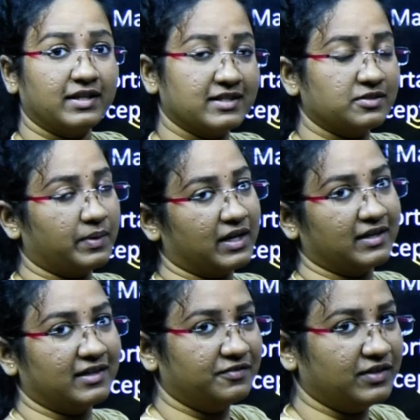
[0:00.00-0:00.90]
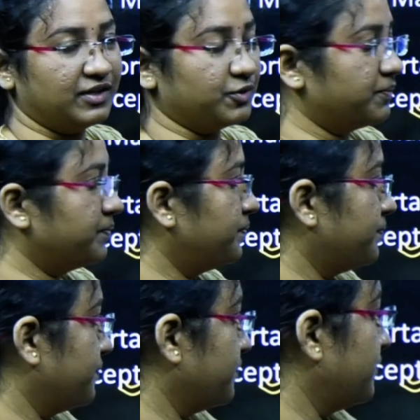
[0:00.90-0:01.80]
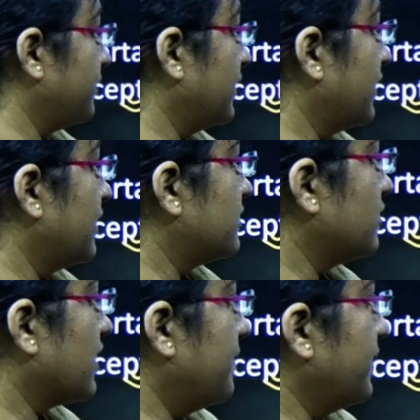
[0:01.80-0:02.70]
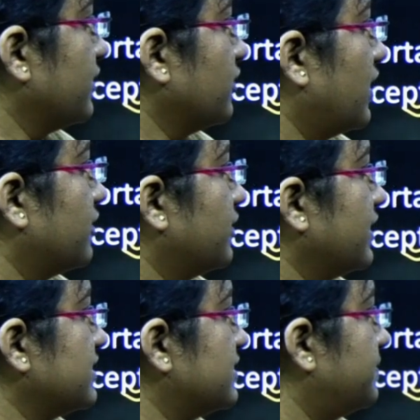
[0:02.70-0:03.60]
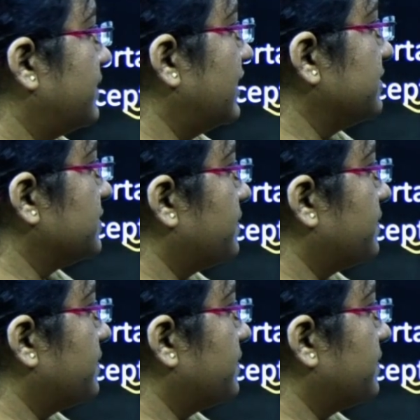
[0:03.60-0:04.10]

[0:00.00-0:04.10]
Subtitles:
in this particular video. So coming to our today's prelims